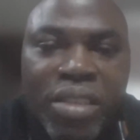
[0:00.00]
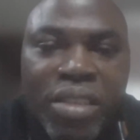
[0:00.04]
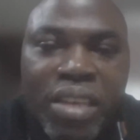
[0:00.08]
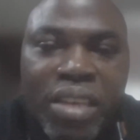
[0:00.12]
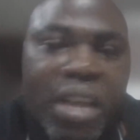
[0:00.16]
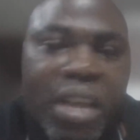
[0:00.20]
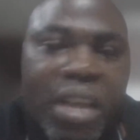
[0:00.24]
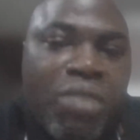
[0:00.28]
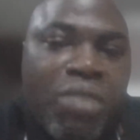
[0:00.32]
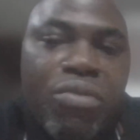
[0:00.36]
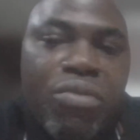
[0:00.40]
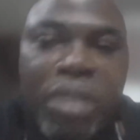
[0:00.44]
They
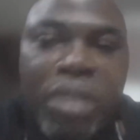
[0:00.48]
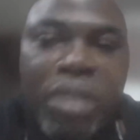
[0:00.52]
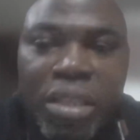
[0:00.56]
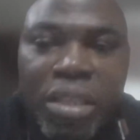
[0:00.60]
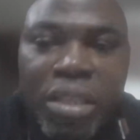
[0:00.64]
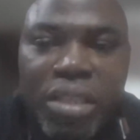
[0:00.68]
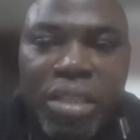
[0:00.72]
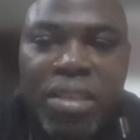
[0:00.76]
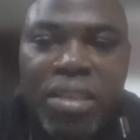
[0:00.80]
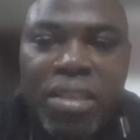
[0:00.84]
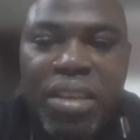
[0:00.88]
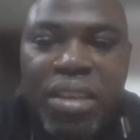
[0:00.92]
can do it,
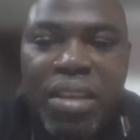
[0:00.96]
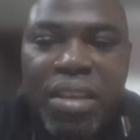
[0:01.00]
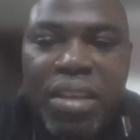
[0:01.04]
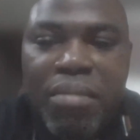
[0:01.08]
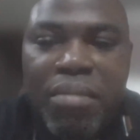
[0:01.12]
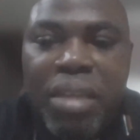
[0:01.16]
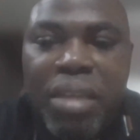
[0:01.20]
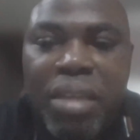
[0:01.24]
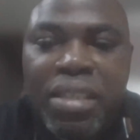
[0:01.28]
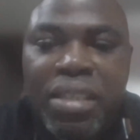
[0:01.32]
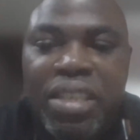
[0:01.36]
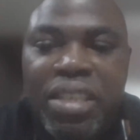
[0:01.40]

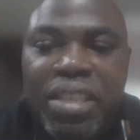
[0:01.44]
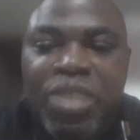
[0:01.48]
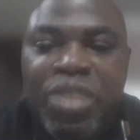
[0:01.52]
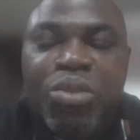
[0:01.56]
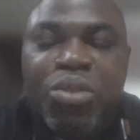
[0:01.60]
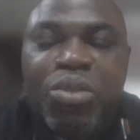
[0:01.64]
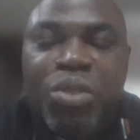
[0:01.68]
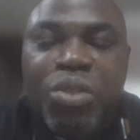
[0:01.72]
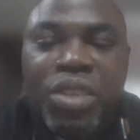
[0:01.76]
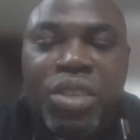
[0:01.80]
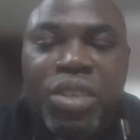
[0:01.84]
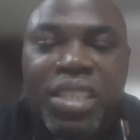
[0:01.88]
but they
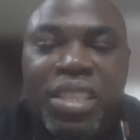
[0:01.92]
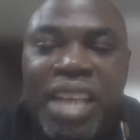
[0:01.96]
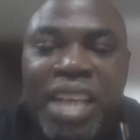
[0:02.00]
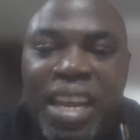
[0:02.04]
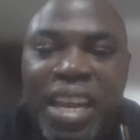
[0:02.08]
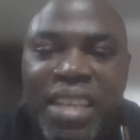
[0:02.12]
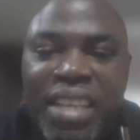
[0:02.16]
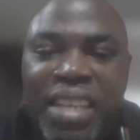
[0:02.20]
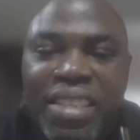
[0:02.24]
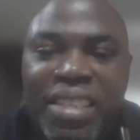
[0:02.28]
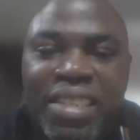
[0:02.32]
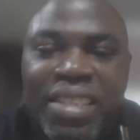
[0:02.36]
should know the
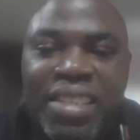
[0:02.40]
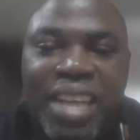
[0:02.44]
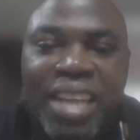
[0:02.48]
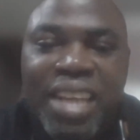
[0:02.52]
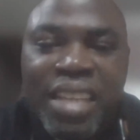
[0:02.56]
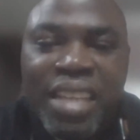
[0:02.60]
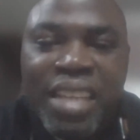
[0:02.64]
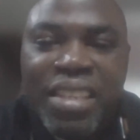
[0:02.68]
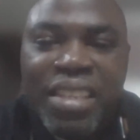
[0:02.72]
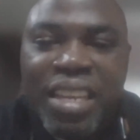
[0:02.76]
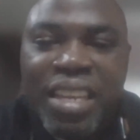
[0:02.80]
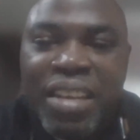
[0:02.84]
challenges that
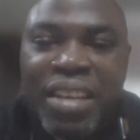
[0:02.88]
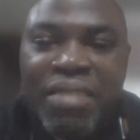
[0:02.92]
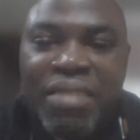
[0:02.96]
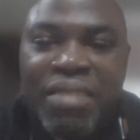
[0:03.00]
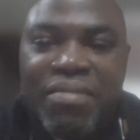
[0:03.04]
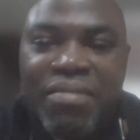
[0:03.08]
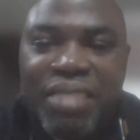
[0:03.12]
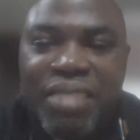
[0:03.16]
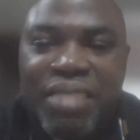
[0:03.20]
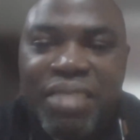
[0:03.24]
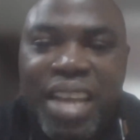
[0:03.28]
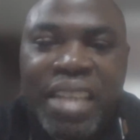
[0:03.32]
uh,
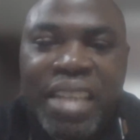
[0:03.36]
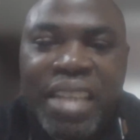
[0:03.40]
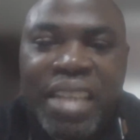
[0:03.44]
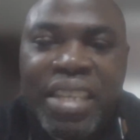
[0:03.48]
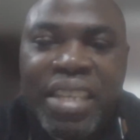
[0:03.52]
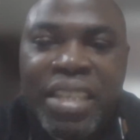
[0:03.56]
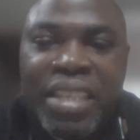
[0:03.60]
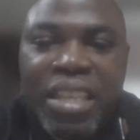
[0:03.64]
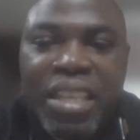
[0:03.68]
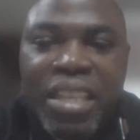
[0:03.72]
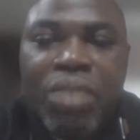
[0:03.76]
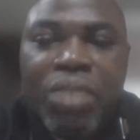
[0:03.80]
that it
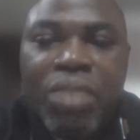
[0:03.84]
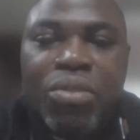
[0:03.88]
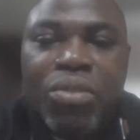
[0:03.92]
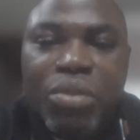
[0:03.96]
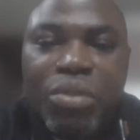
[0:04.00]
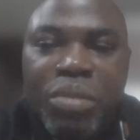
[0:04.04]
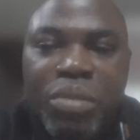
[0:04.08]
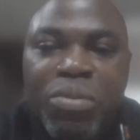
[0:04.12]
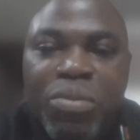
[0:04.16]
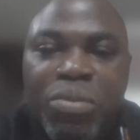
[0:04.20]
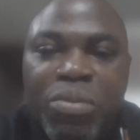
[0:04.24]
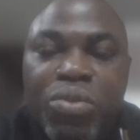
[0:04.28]
entails
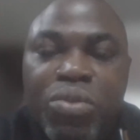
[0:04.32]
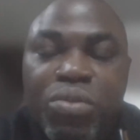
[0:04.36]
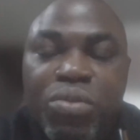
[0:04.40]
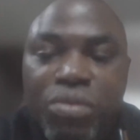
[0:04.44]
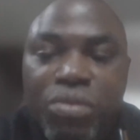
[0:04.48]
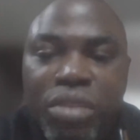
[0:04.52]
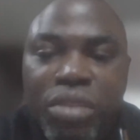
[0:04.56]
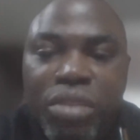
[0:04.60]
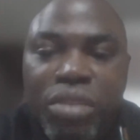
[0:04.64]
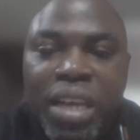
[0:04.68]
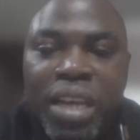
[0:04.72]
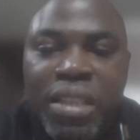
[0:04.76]
to be able to
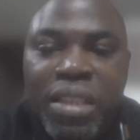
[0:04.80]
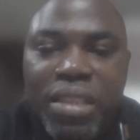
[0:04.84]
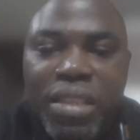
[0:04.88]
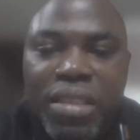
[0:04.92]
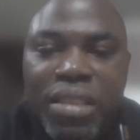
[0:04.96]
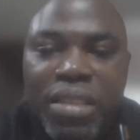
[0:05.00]
do that.